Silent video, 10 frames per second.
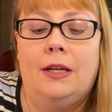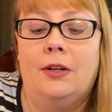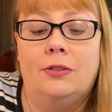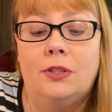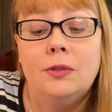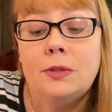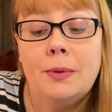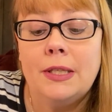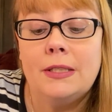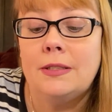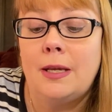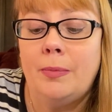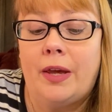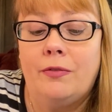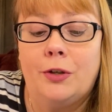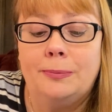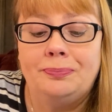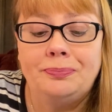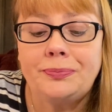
don't know, don't smell like the same lavender.